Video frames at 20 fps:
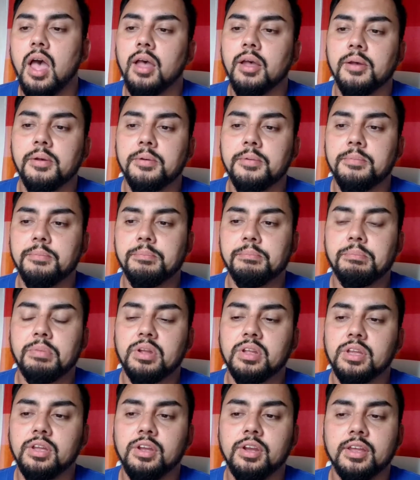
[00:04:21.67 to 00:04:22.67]

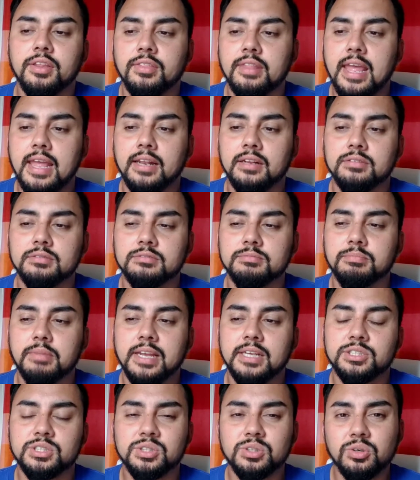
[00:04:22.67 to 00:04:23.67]
But you can then
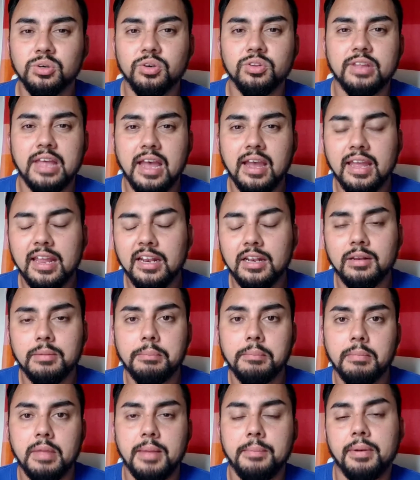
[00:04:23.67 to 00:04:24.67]
make sure that
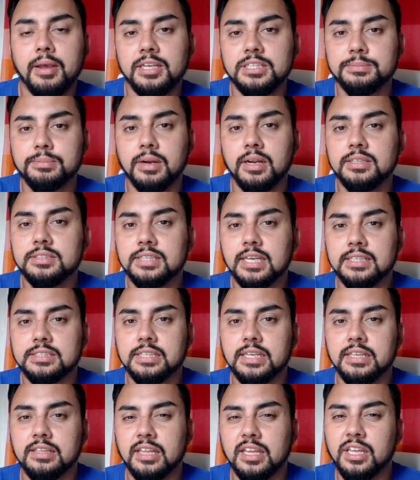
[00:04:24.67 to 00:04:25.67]
in
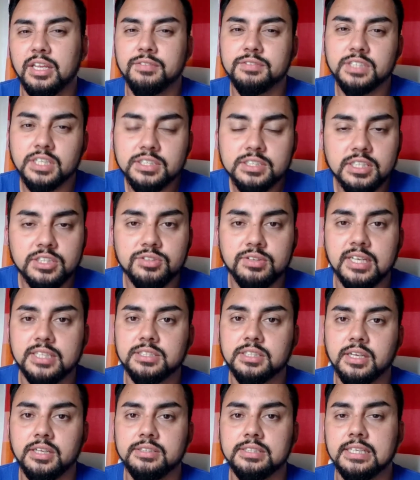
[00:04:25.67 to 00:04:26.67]
post-processing that you've just
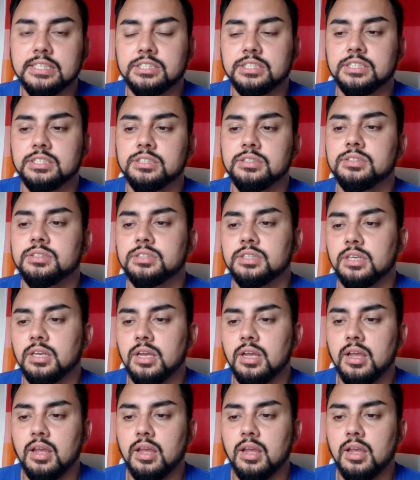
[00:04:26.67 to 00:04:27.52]
addressed those issues.